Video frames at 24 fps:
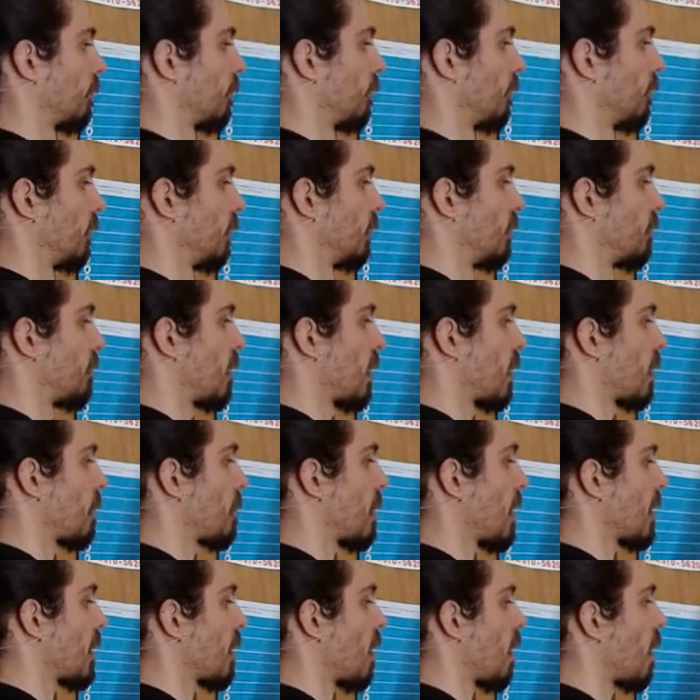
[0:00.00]
divided by
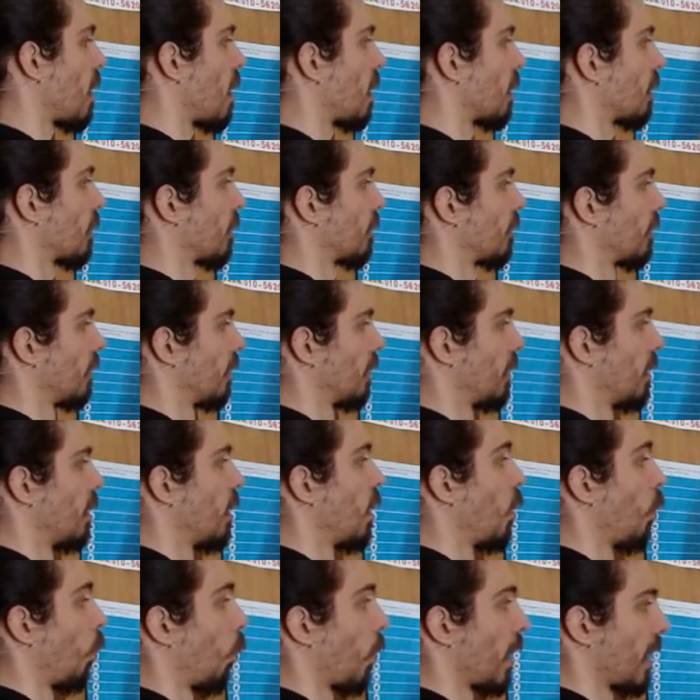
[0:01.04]
r,
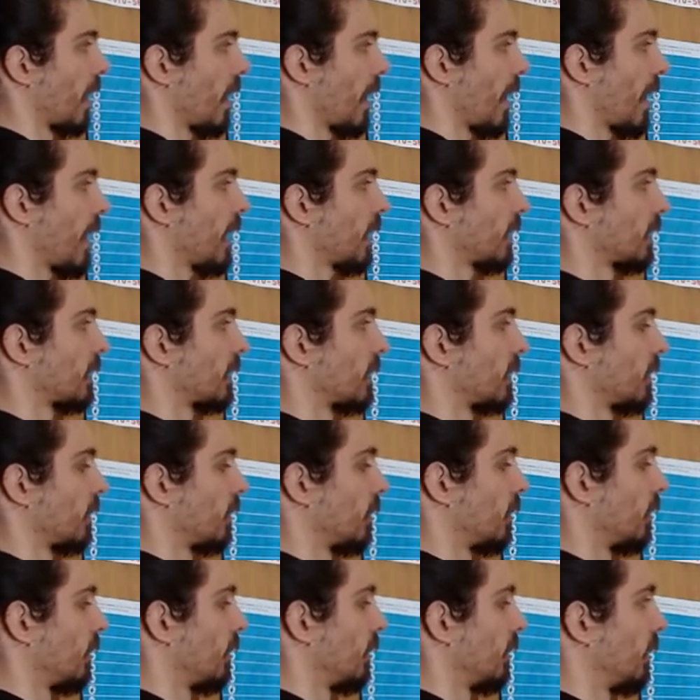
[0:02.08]
where x
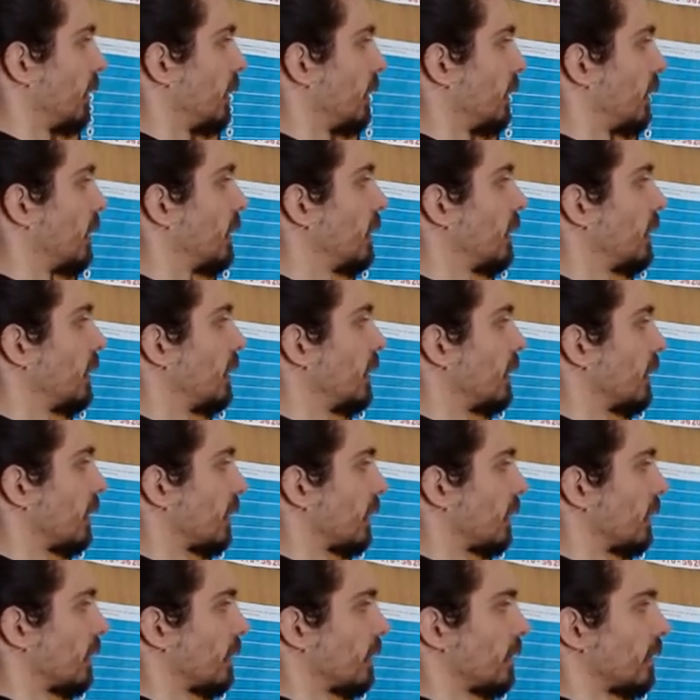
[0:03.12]
is this
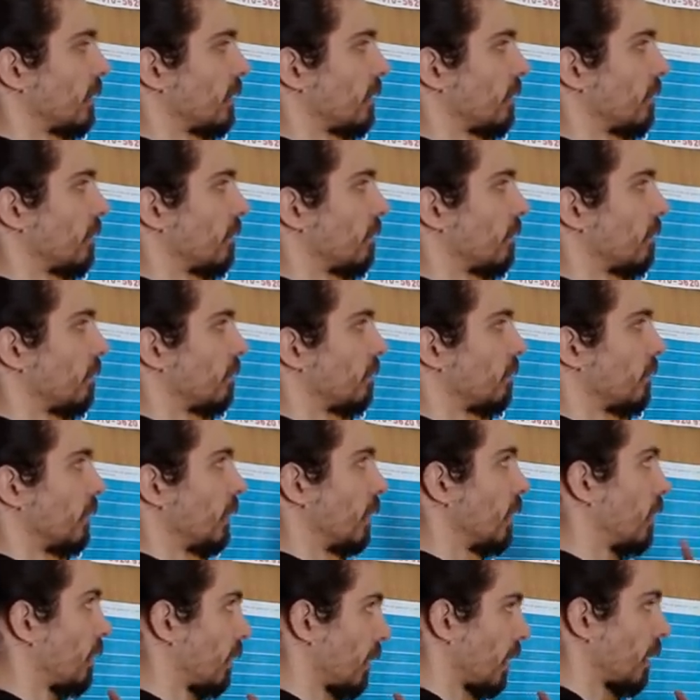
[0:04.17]
distance.
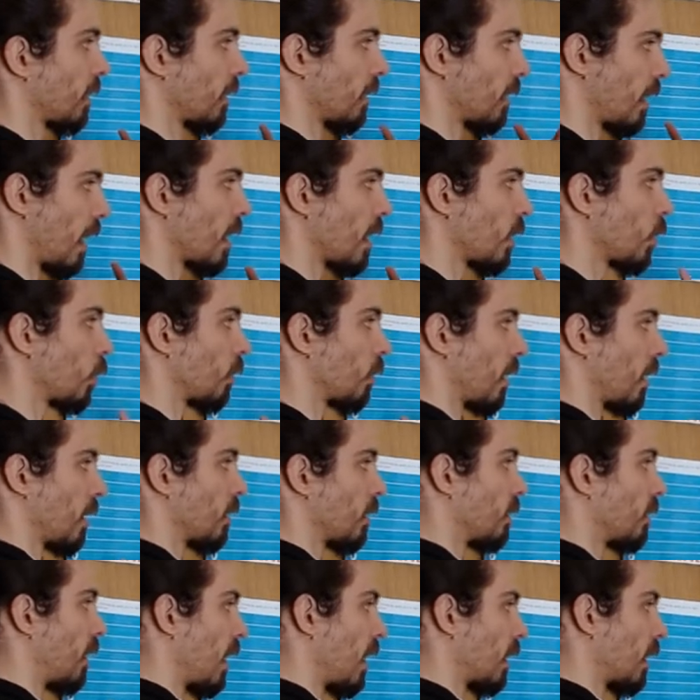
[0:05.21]
Okay, I,
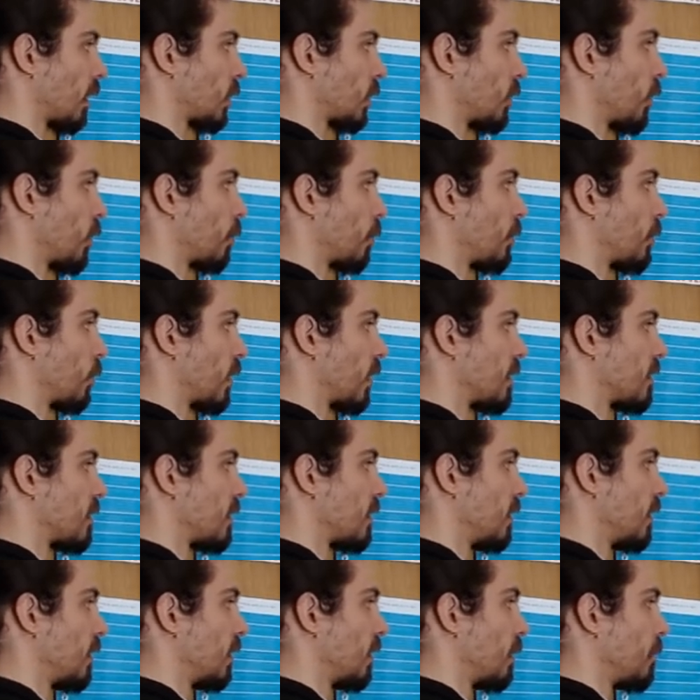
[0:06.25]
I, I actually hope you can see
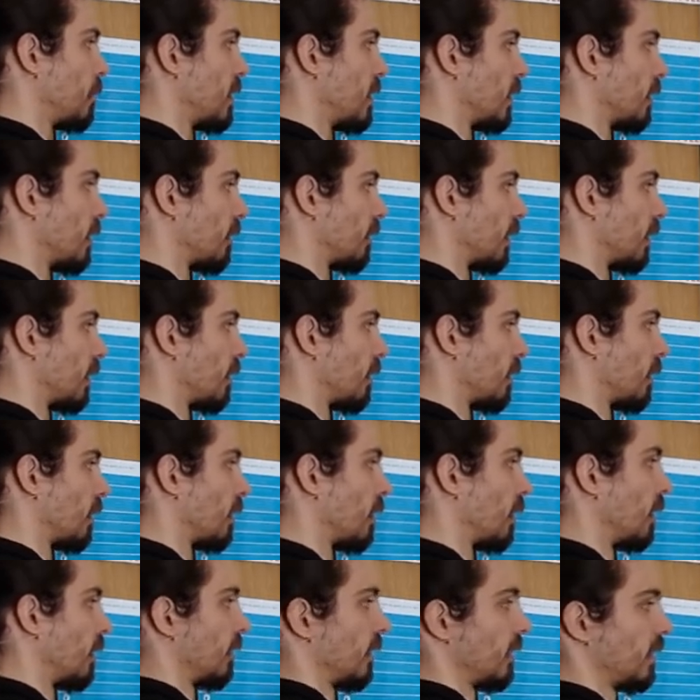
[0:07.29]
this immediately.
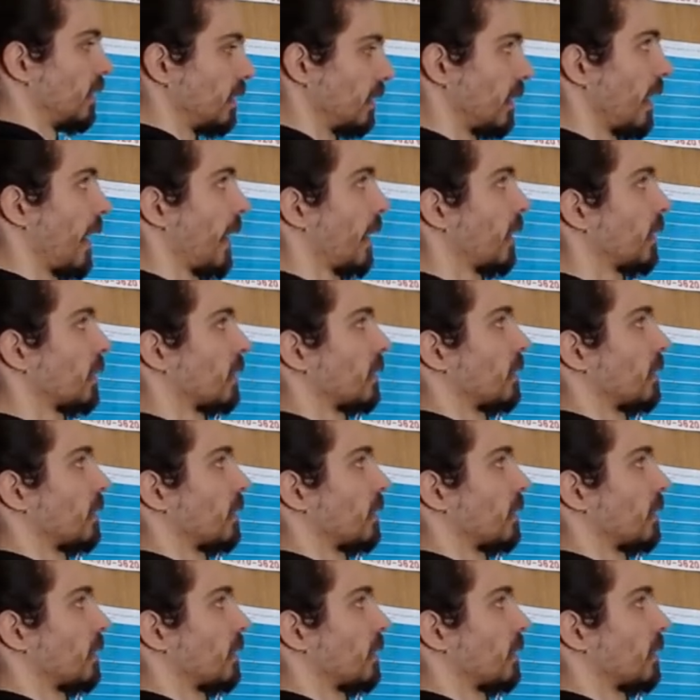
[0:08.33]
This is x,